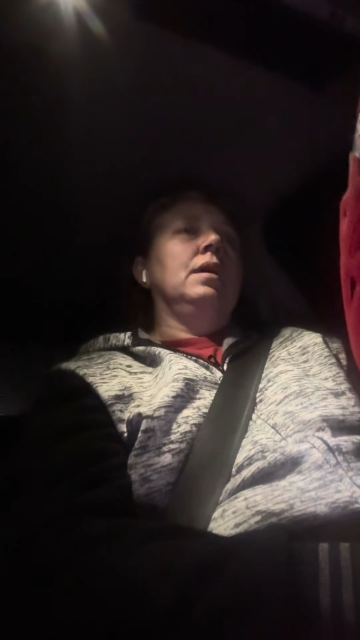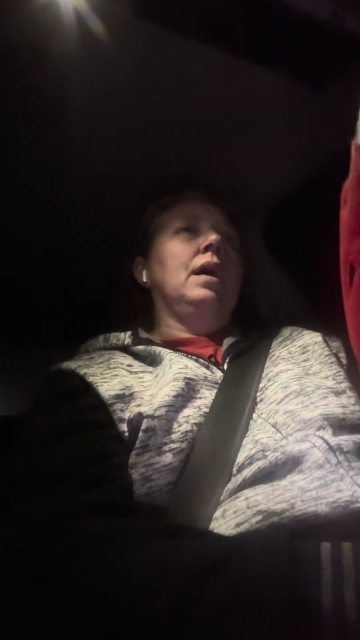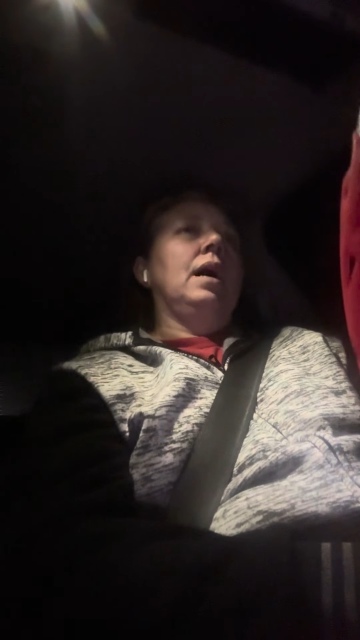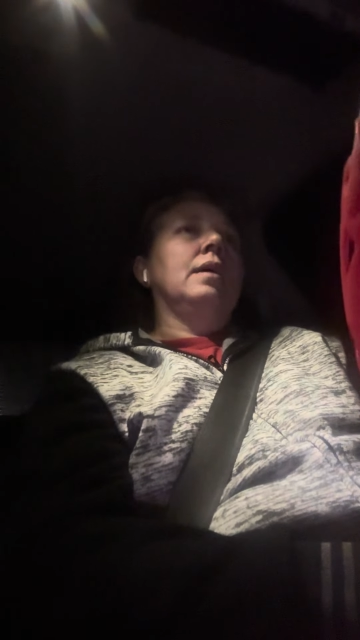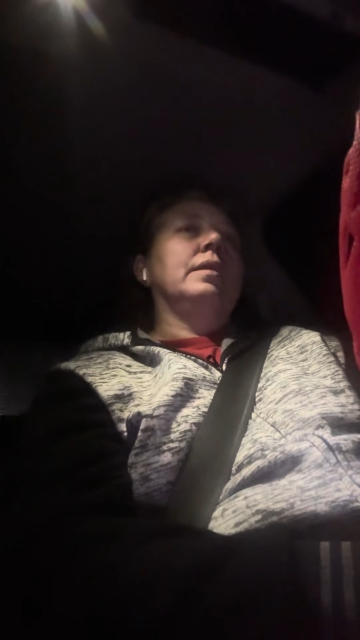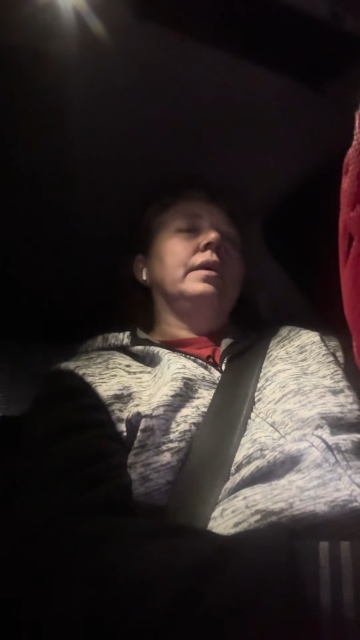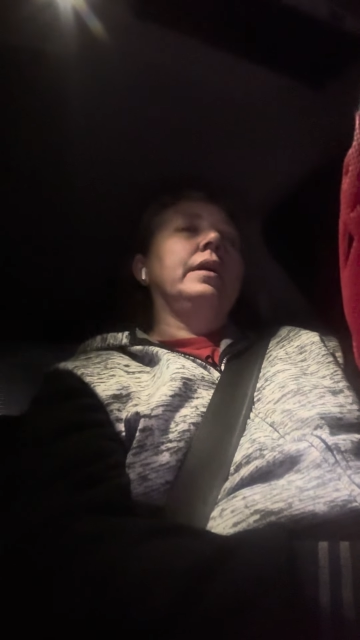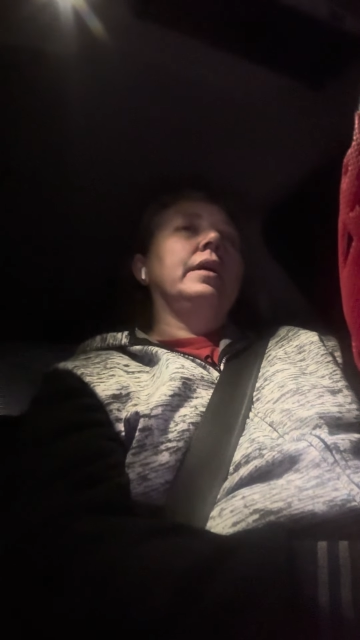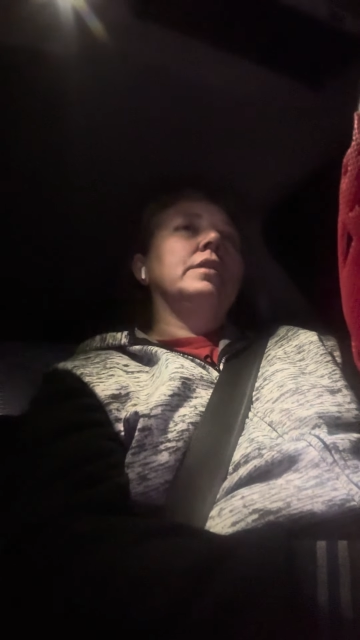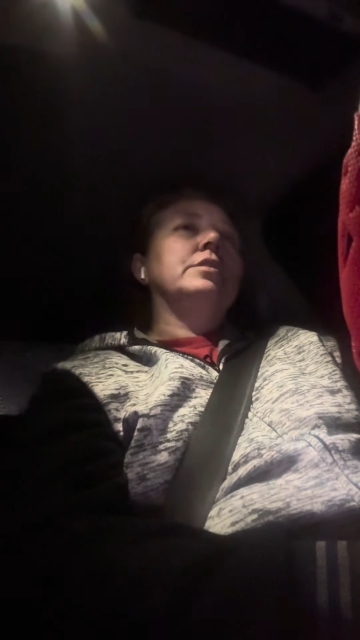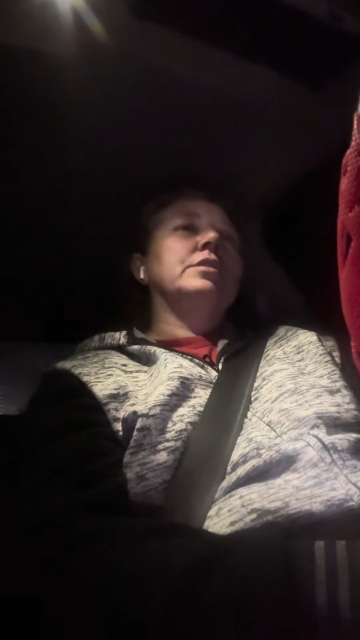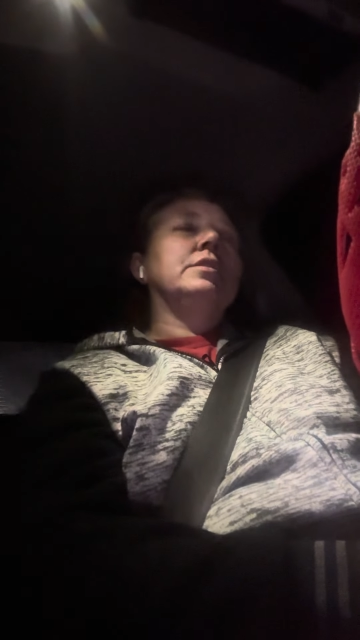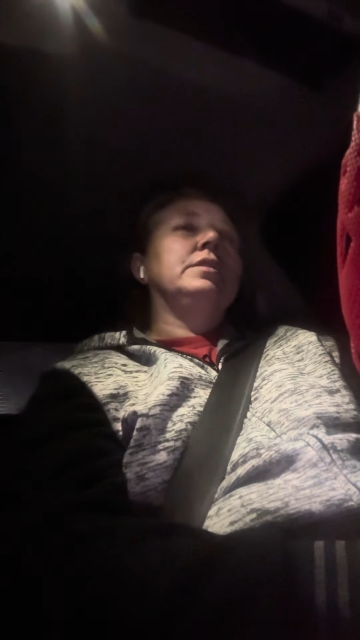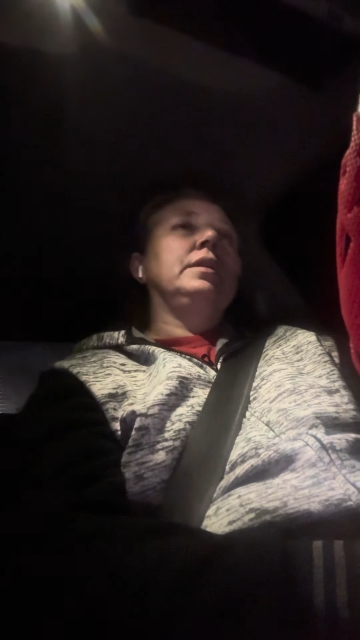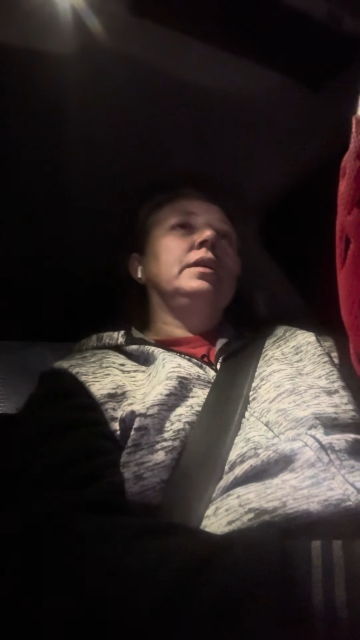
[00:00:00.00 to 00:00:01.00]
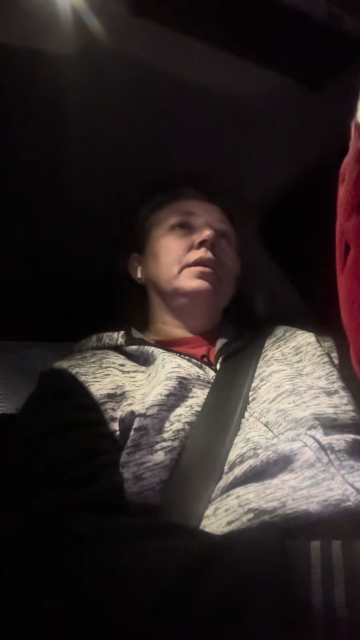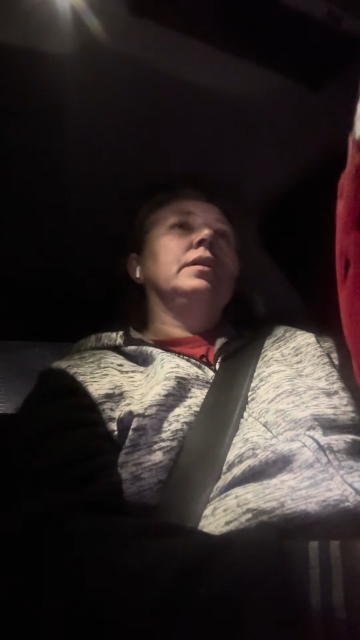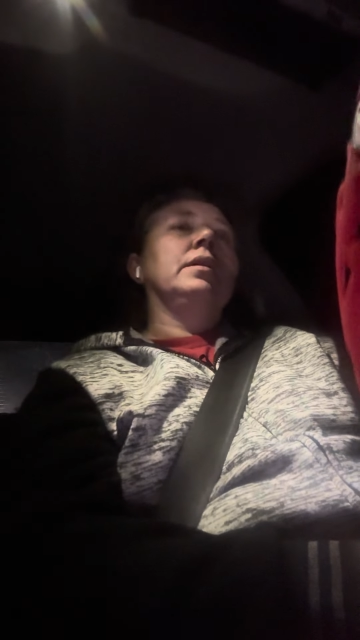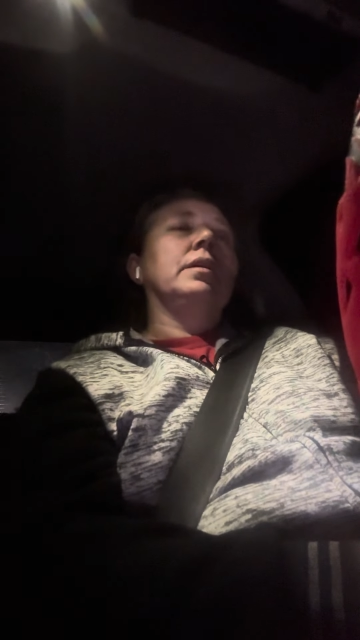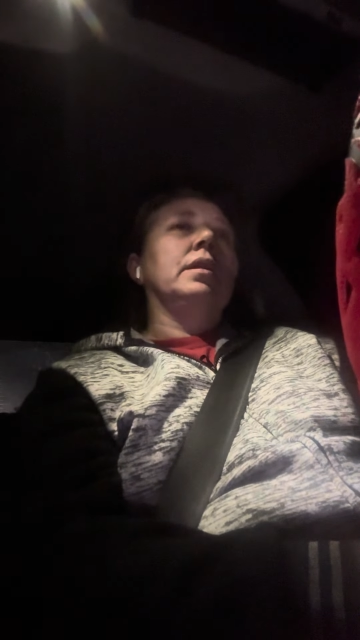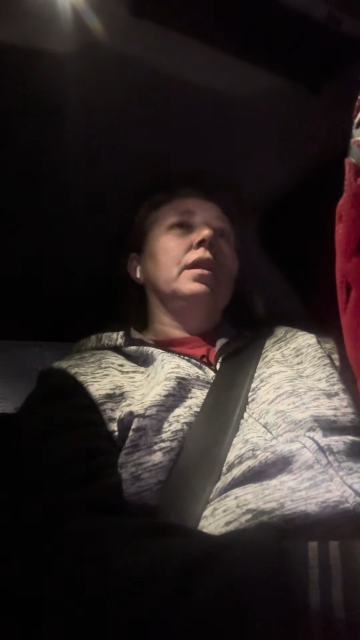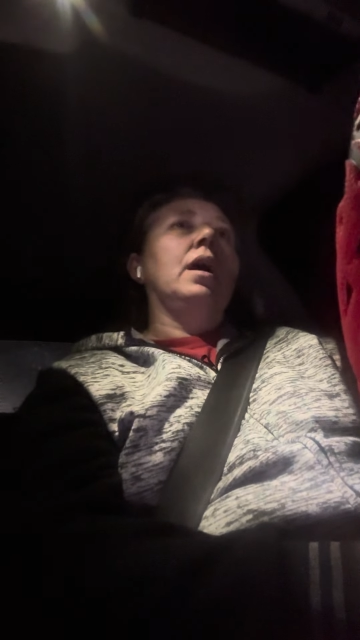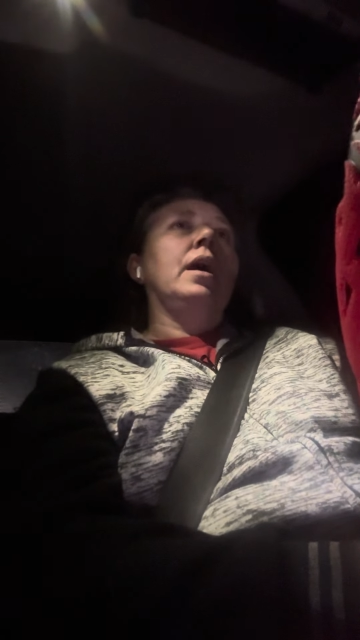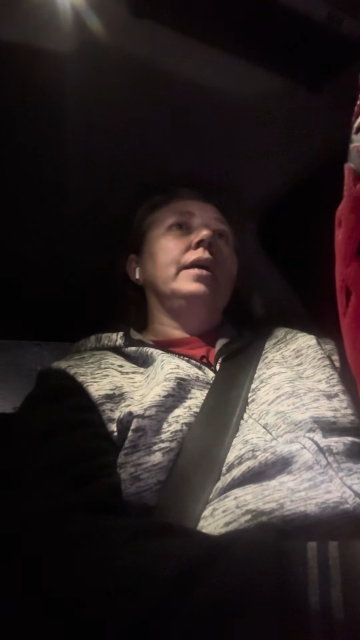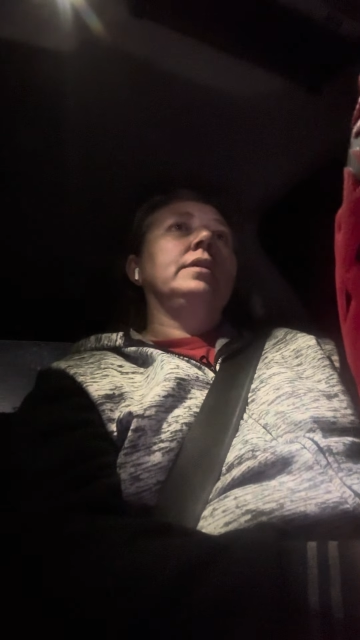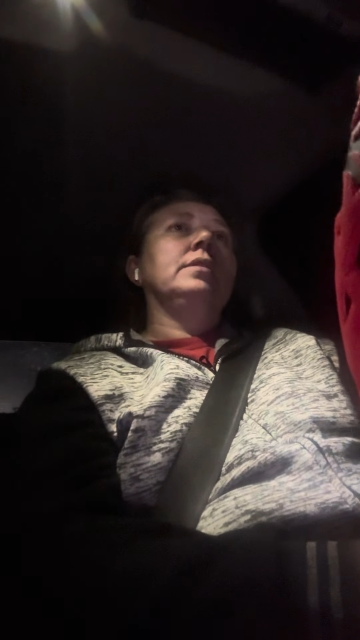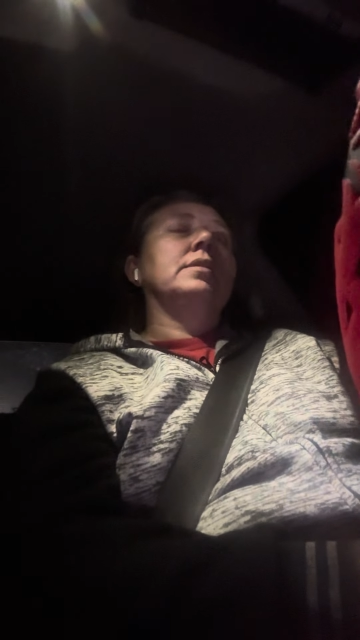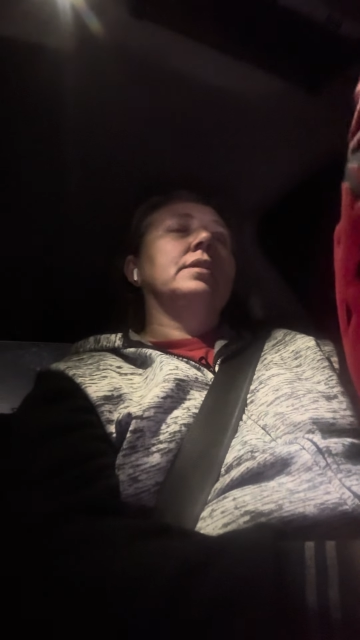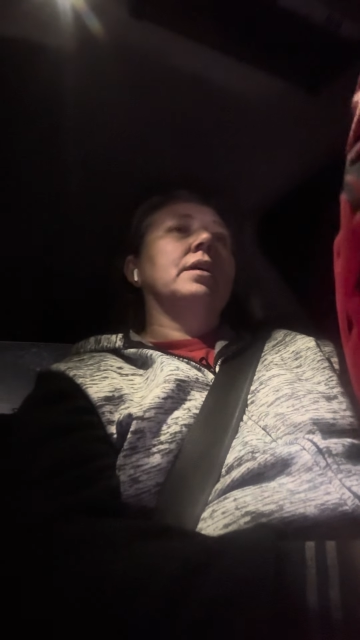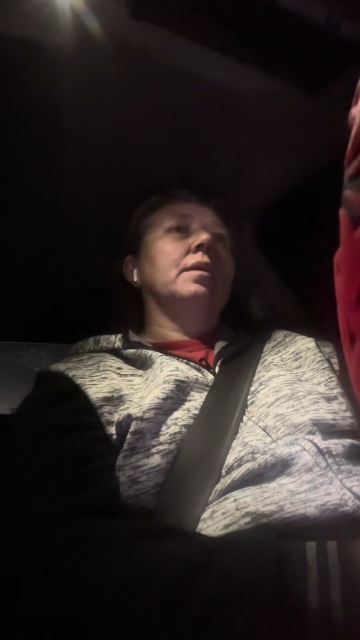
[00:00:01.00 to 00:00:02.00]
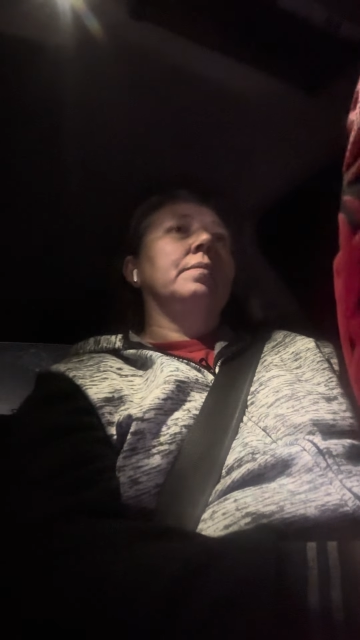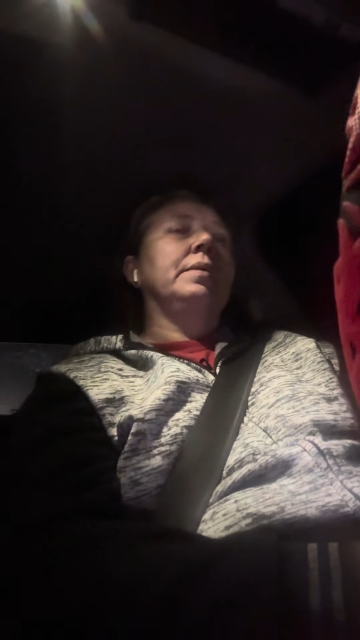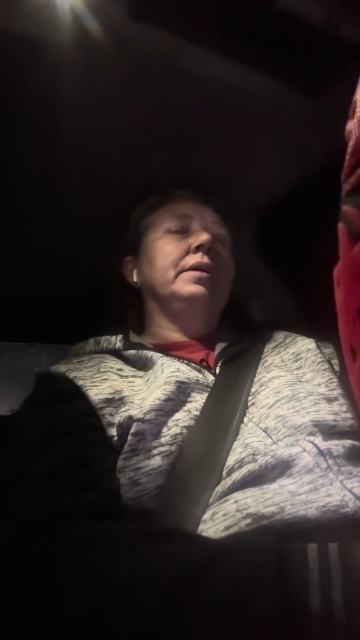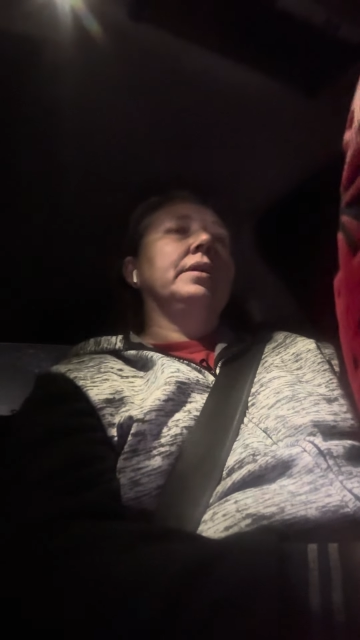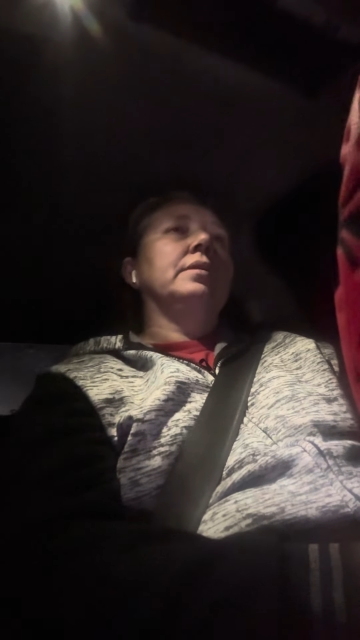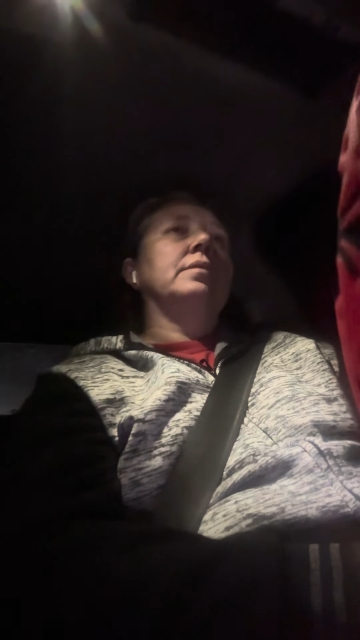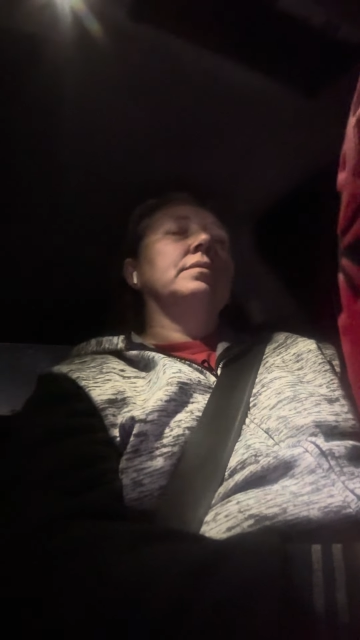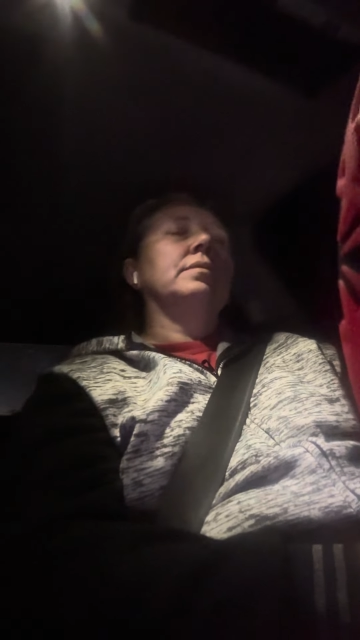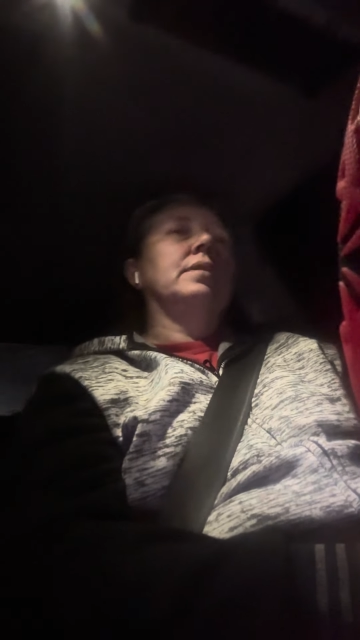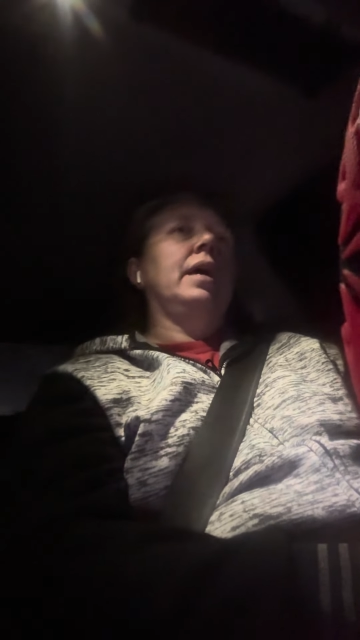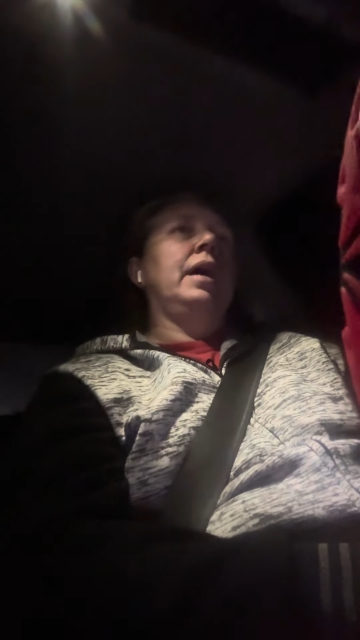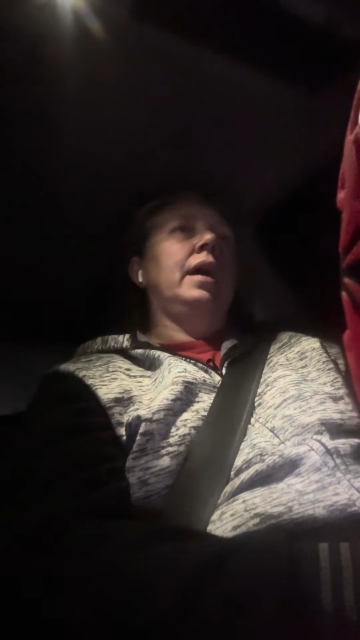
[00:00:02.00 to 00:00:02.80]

I think I just needed a light to come in